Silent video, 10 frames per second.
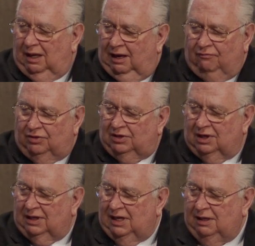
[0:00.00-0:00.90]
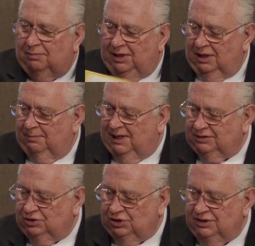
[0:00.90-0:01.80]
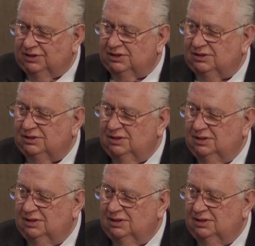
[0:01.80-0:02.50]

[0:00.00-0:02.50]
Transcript: ever tell anybody about Jesus.